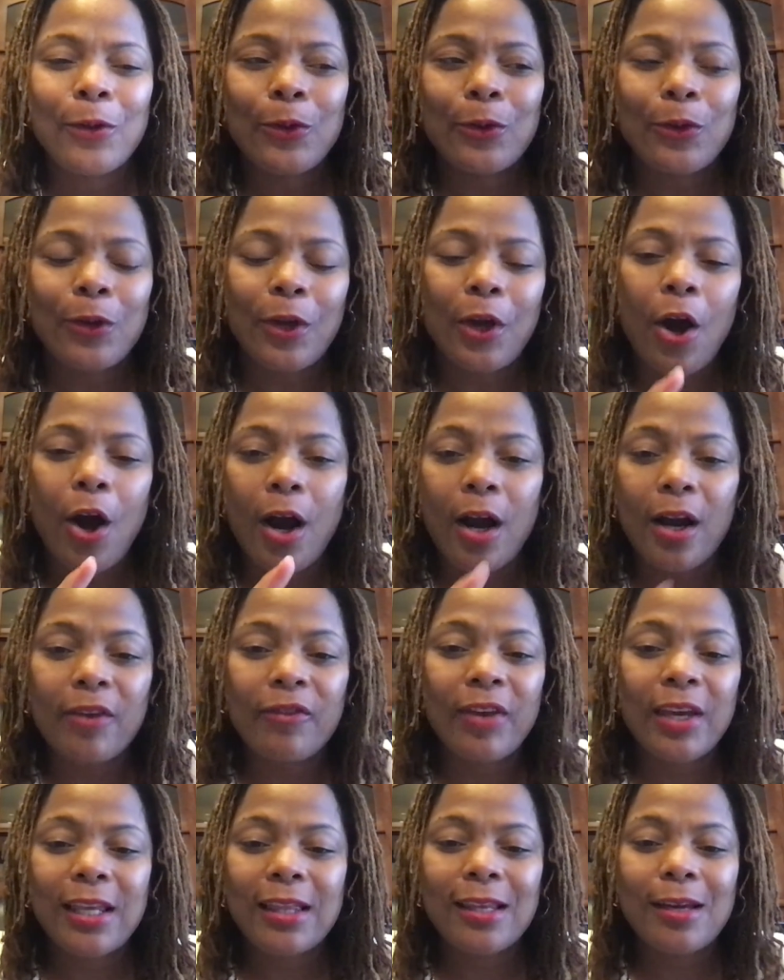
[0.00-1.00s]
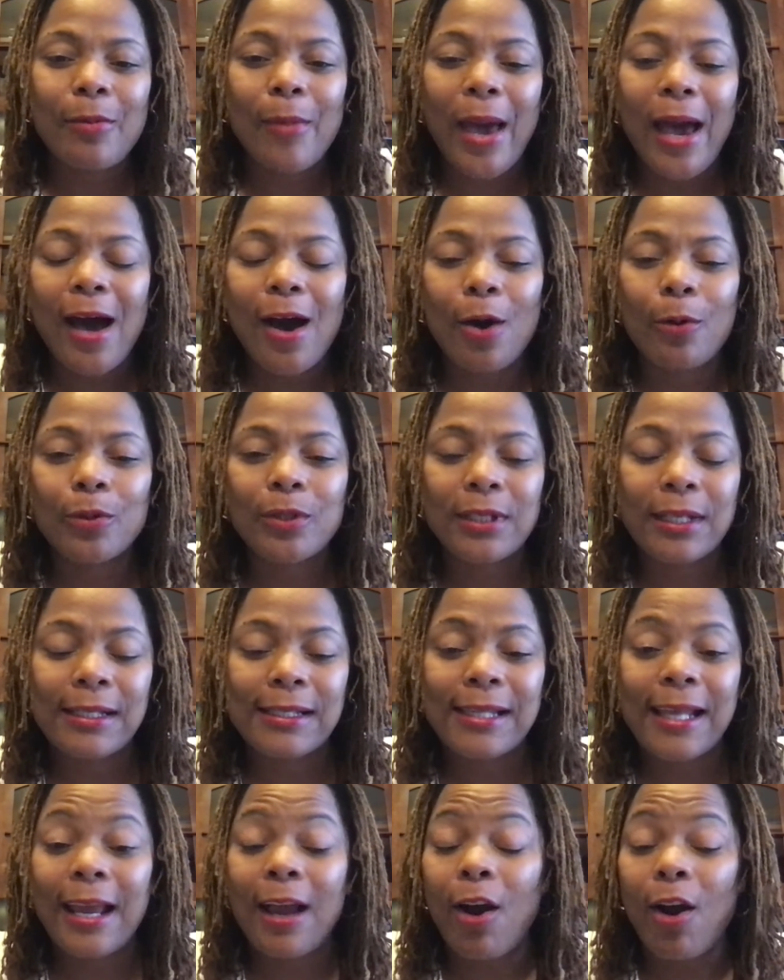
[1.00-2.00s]
carving them out, since
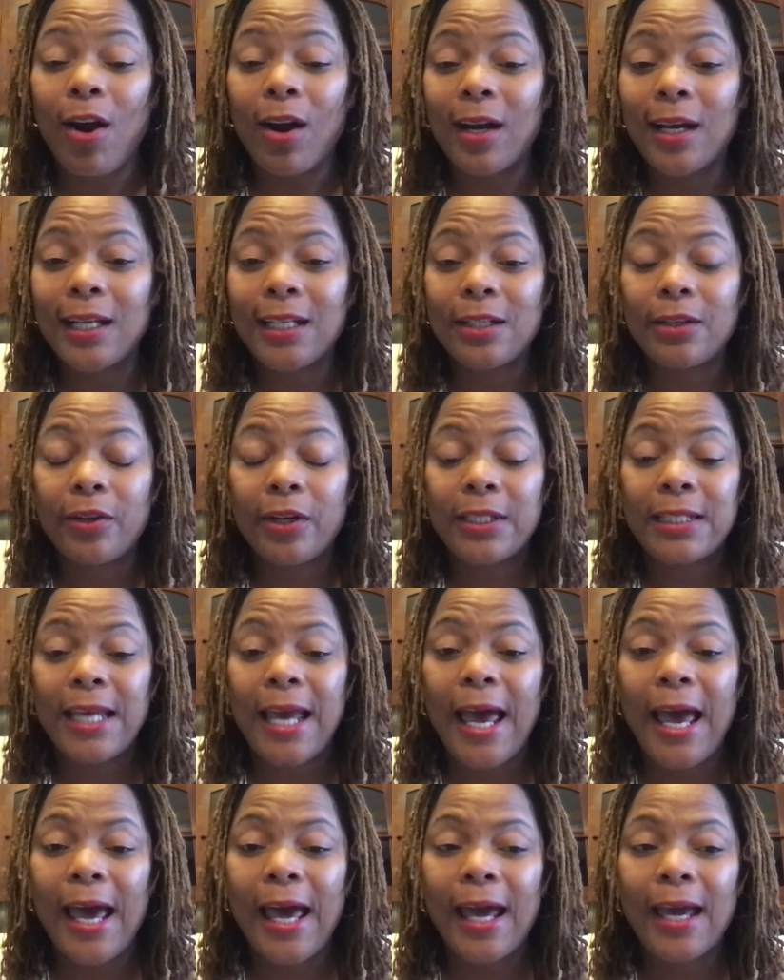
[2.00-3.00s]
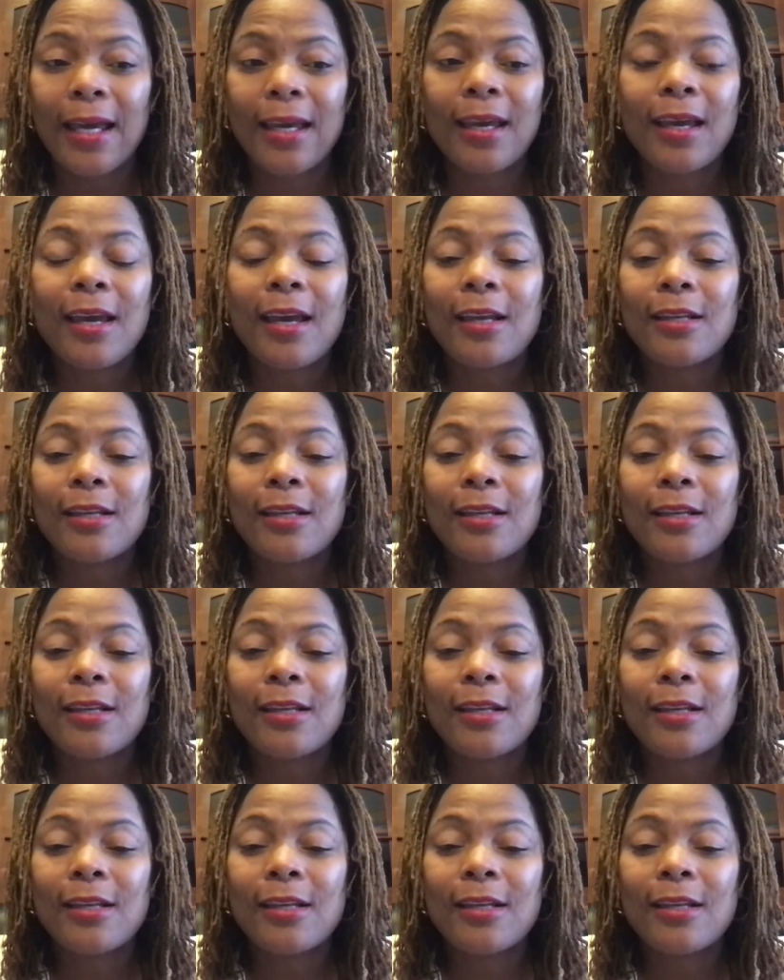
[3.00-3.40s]
they are under attack,